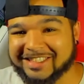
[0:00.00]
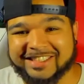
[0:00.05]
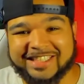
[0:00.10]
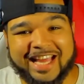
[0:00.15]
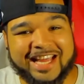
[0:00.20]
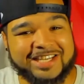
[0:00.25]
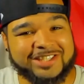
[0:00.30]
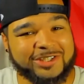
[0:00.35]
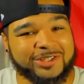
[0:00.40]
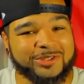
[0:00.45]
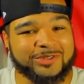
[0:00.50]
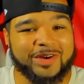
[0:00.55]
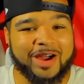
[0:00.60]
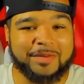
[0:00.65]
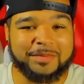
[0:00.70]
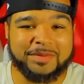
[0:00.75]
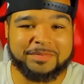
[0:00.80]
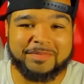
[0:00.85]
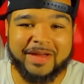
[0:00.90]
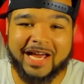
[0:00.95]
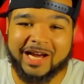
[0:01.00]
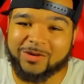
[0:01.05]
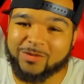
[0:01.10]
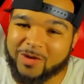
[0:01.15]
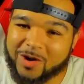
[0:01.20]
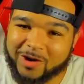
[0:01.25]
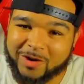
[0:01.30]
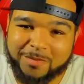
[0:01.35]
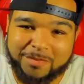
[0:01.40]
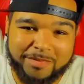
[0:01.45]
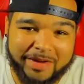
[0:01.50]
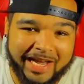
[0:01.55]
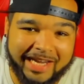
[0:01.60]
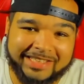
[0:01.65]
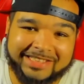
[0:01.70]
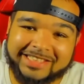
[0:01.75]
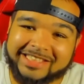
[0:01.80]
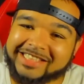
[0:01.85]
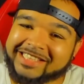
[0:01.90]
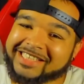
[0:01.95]
that dude Robbie Mack. Welcome back
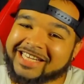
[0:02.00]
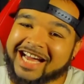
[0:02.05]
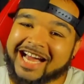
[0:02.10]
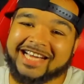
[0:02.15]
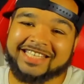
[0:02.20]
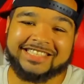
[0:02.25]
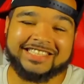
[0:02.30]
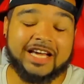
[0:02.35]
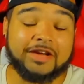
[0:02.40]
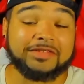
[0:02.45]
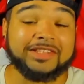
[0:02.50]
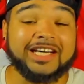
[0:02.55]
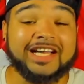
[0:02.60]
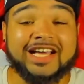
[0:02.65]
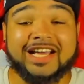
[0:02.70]
to Hakai 7